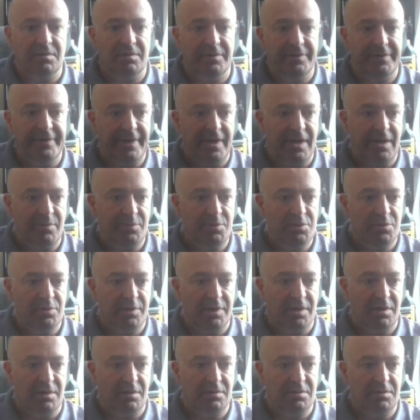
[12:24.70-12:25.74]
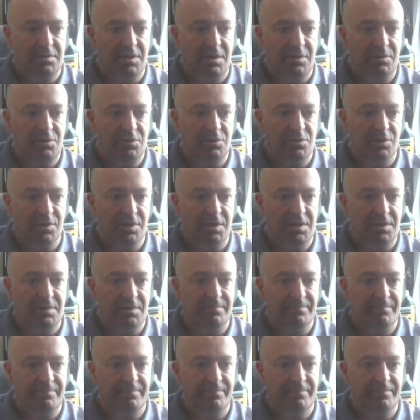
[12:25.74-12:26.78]
Now you're okay.
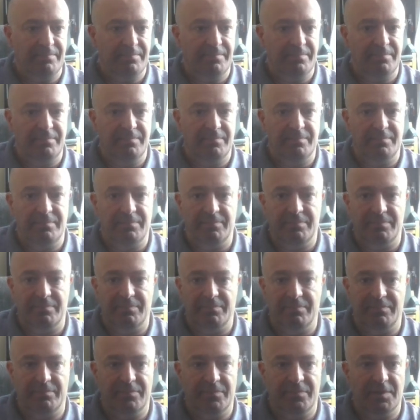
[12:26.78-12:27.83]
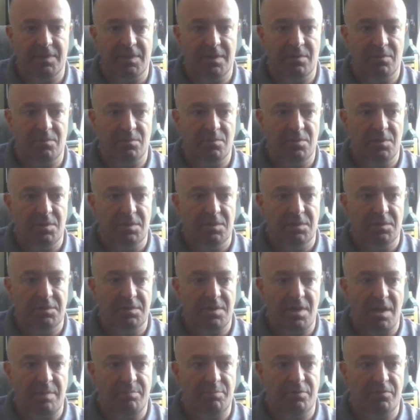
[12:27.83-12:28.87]
Now
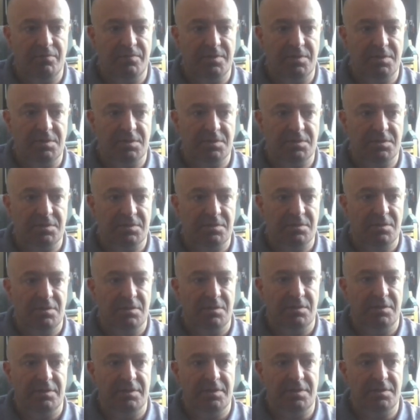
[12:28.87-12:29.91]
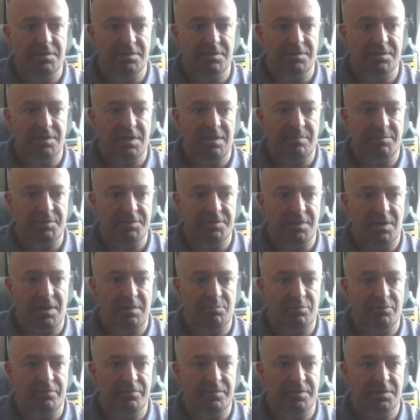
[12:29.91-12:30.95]
type of this is the same as
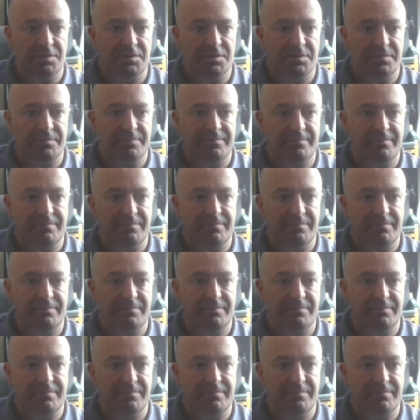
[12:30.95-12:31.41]
type of this,